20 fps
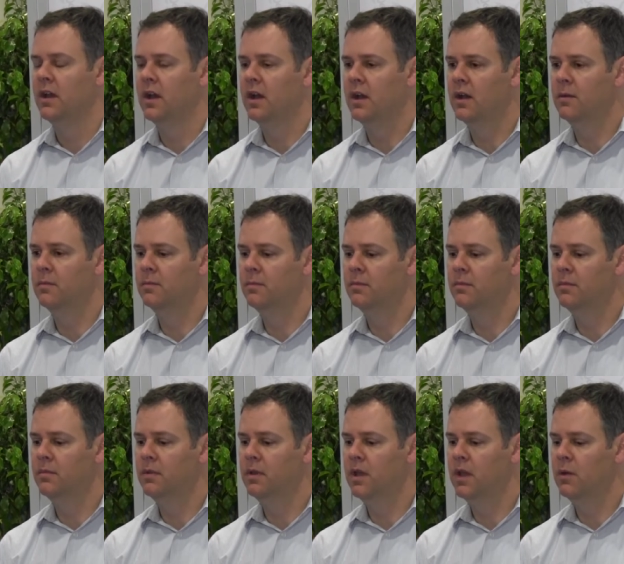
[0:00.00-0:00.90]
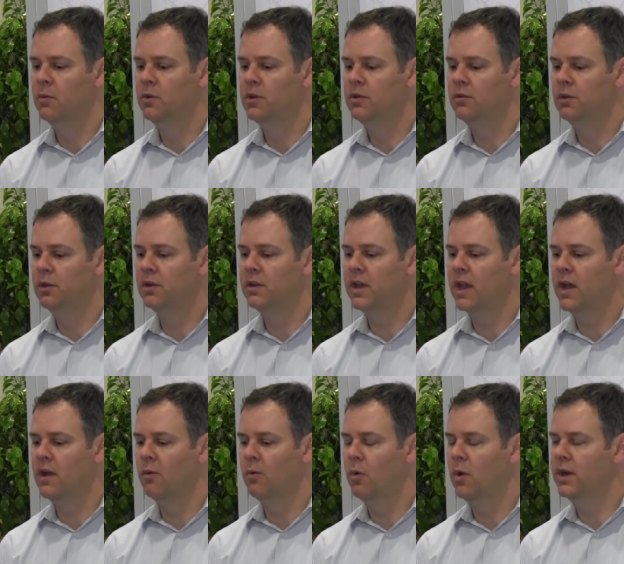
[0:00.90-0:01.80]
Um, and when you look
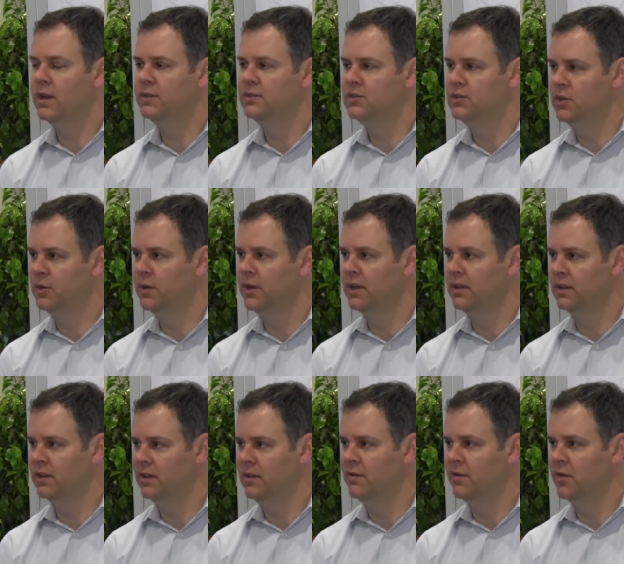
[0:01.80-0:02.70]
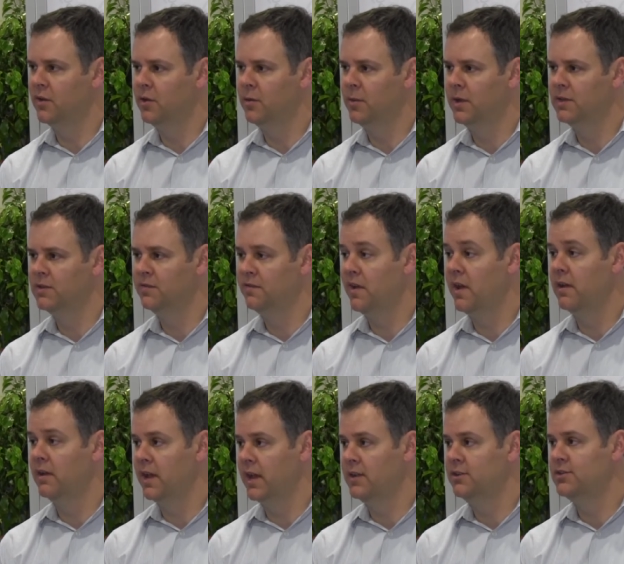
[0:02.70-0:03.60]
at what it's doing in the living room, it's
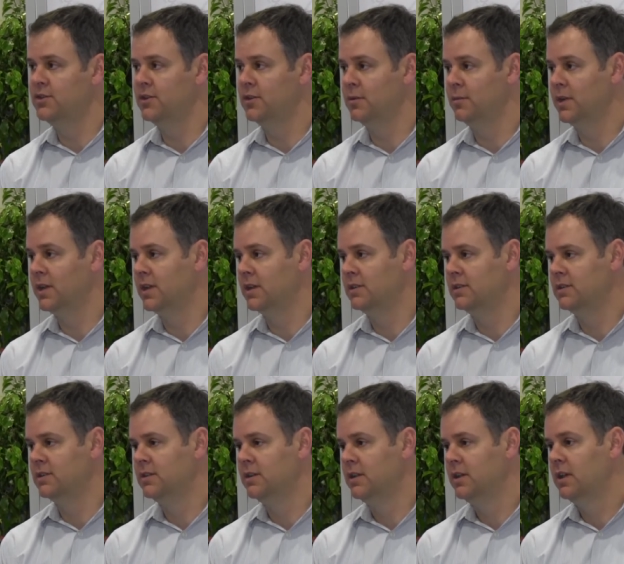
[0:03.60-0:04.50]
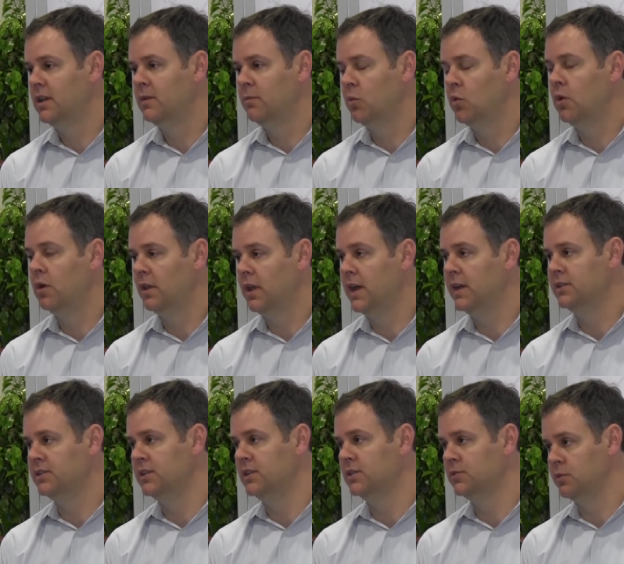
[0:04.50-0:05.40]
foundational because it more or
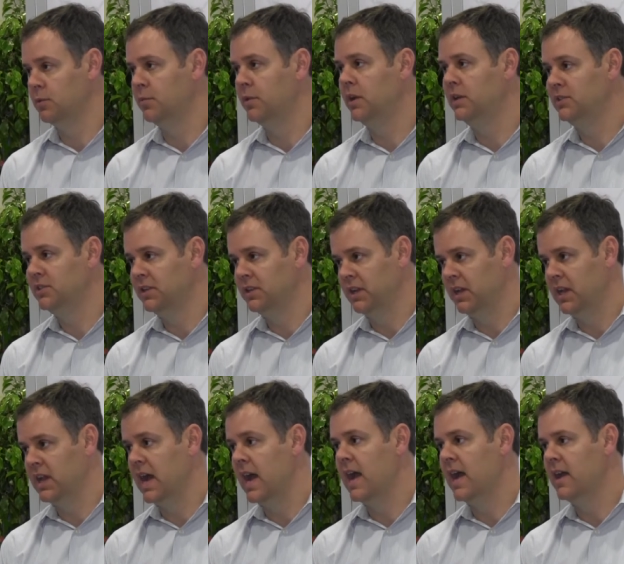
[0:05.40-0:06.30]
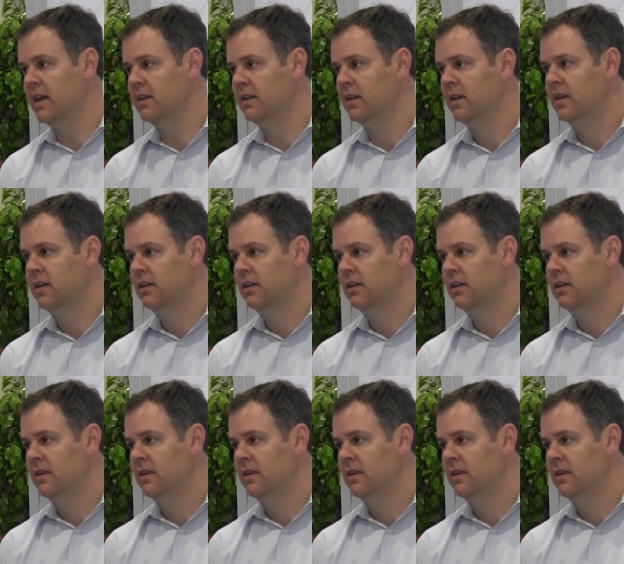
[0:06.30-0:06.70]
less is replacing the guide.